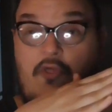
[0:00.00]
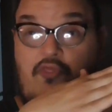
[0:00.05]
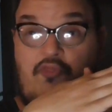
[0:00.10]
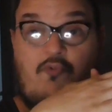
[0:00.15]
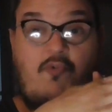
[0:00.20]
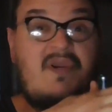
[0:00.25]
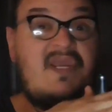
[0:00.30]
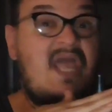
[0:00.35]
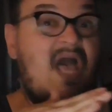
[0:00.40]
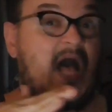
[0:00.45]

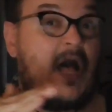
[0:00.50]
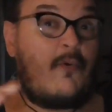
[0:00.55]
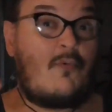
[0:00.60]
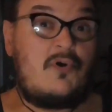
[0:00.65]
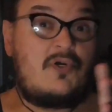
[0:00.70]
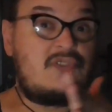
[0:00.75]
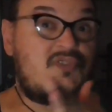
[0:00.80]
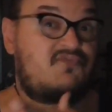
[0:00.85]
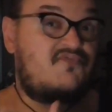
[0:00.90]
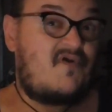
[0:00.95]
three
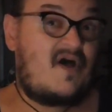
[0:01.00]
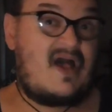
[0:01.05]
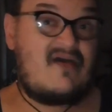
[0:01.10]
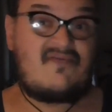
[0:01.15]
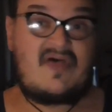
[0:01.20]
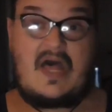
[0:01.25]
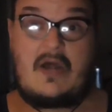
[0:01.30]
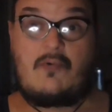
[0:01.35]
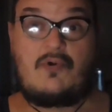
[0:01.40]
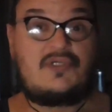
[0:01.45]
hours,
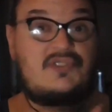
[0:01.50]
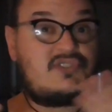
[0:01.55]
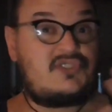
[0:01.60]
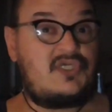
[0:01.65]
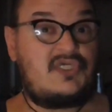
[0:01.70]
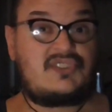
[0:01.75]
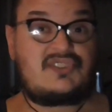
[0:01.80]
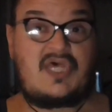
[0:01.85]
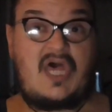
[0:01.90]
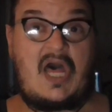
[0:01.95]
five hours,
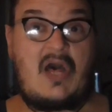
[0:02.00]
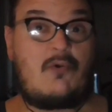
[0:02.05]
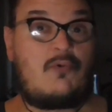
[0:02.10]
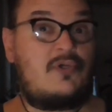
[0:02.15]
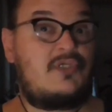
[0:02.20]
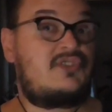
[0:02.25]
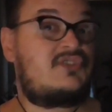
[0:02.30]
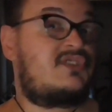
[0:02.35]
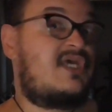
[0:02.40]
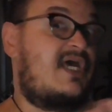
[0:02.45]
six
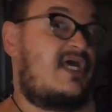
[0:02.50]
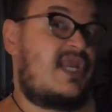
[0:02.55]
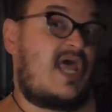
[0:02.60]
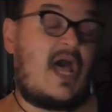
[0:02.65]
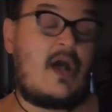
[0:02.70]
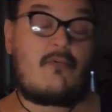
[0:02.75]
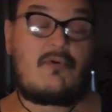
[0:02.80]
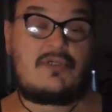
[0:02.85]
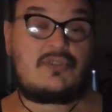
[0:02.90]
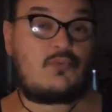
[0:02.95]
hours, 10
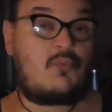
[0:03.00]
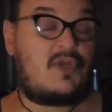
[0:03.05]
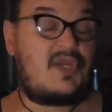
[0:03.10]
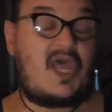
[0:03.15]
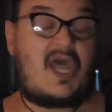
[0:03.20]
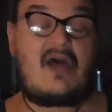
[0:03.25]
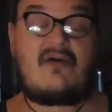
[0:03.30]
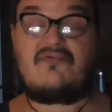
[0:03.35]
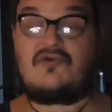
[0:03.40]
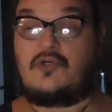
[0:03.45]
hours, what
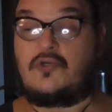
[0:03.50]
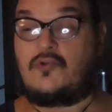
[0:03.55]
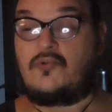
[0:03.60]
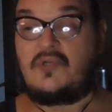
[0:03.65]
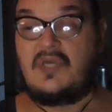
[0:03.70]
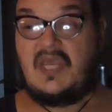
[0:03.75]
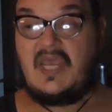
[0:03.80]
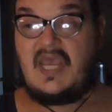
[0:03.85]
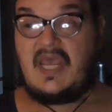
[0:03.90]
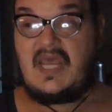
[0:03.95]
have you.
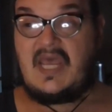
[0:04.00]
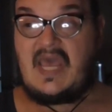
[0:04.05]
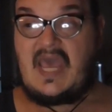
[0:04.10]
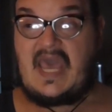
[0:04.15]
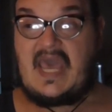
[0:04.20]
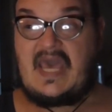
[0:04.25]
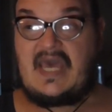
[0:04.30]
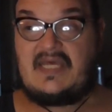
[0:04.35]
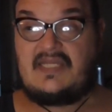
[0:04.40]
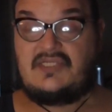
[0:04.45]

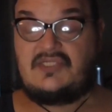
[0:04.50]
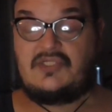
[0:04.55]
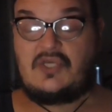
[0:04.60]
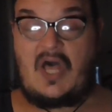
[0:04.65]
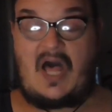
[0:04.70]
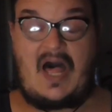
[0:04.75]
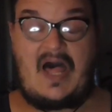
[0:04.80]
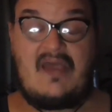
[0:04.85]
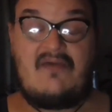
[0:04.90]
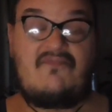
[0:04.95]
And
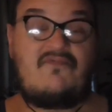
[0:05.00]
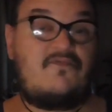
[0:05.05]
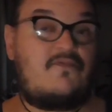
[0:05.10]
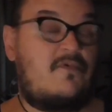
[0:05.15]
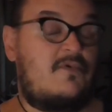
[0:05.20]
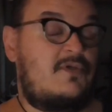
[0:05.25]
I've